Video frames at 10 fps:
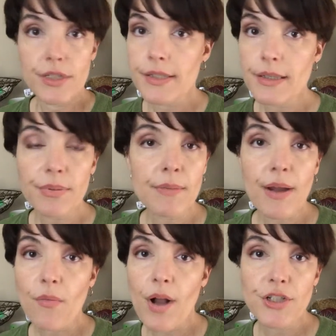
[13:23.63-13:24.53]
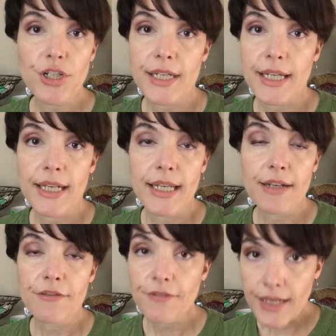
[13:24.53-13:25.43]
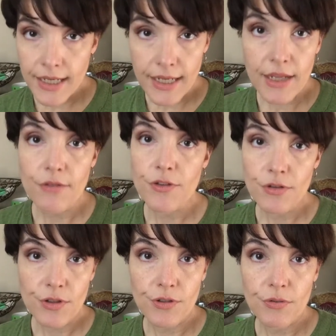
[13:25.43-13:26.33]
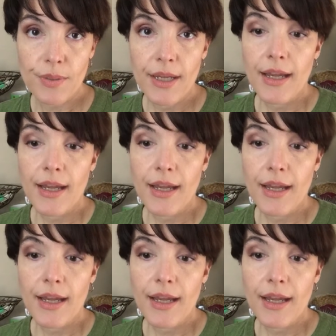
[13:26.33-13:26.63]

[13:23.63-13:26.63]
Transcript: simply by watching an infinity of YouTube.